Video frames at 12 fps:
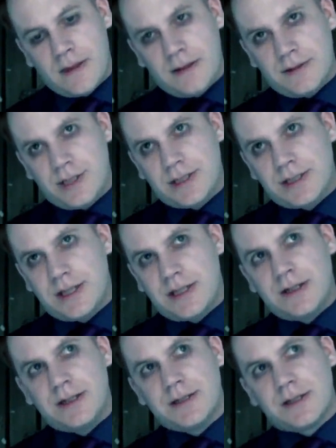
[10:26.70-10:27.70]
Just 10
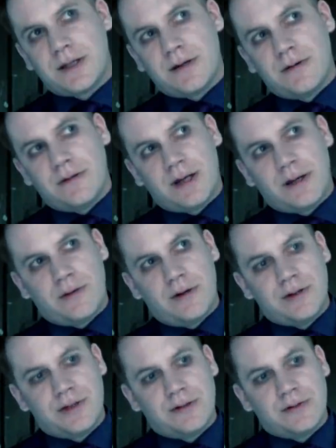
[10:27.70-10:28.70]
years ago, they were
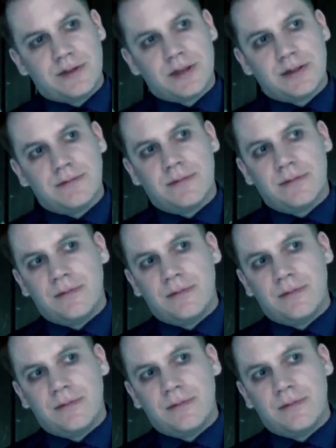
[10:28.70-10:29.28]
in Jerusalem.